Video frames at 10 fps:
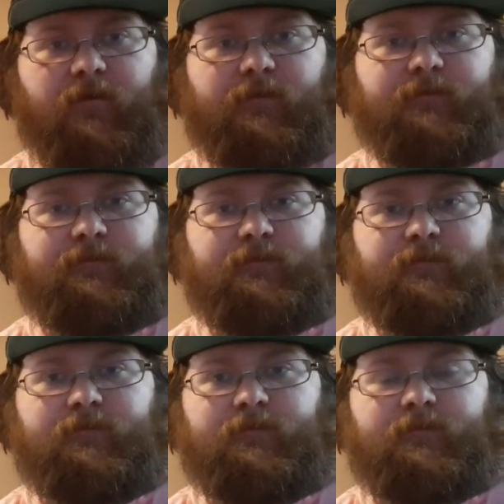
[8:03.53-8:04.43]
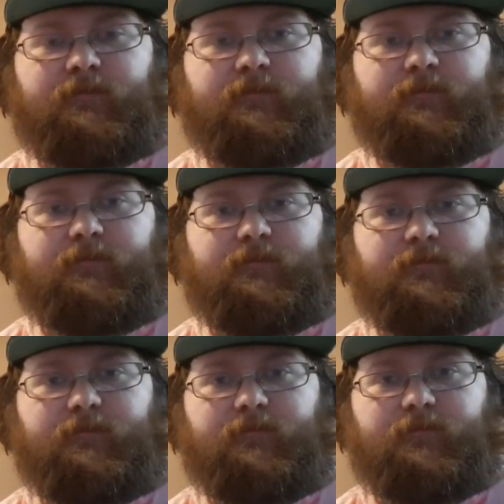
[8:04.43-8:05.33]

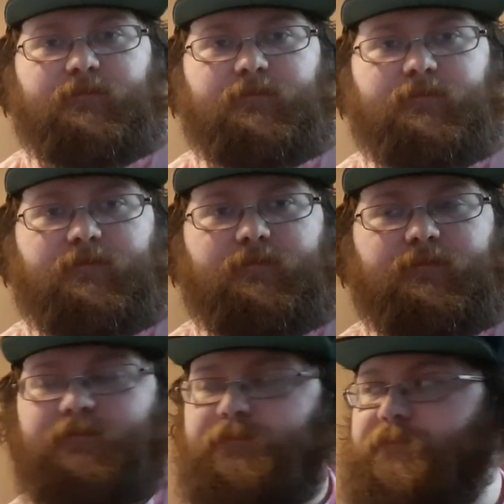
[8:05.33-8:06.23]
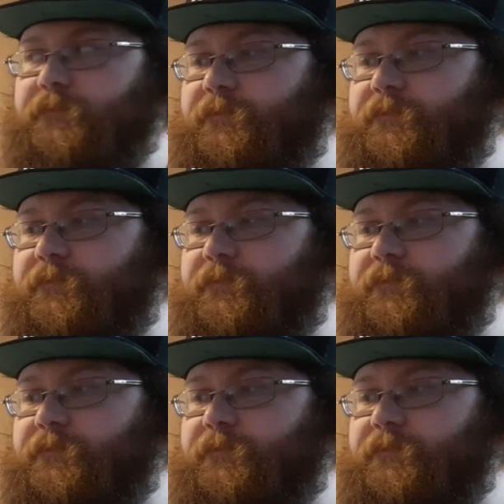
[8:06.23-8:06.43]
[no speech]